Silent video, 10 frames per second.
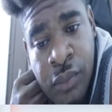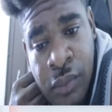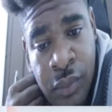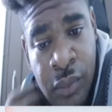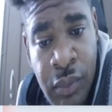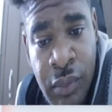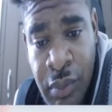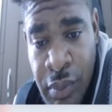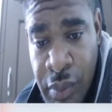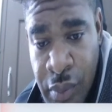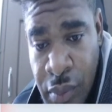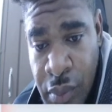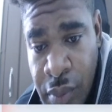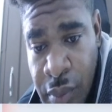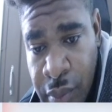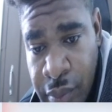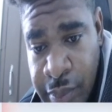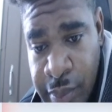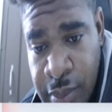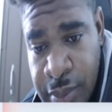
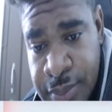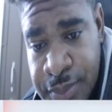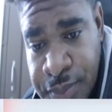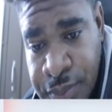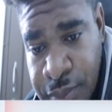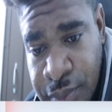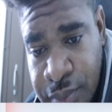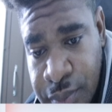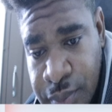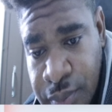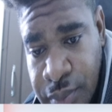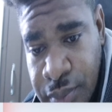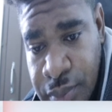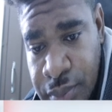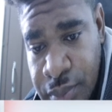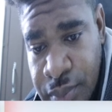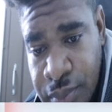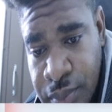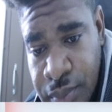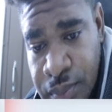
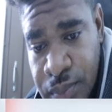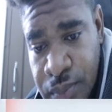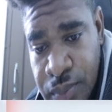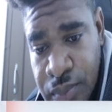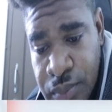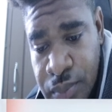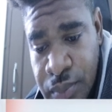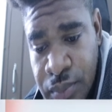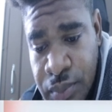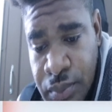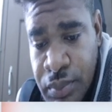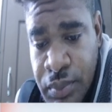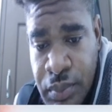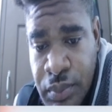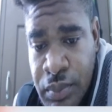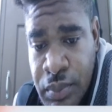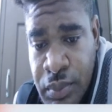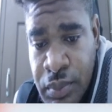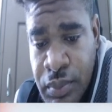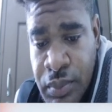
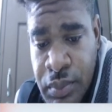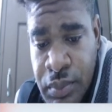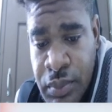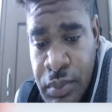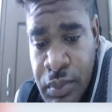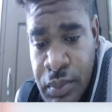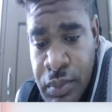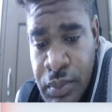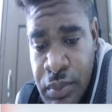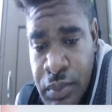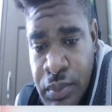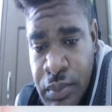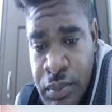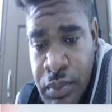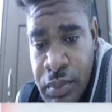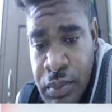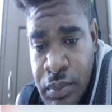This person isn't speaking.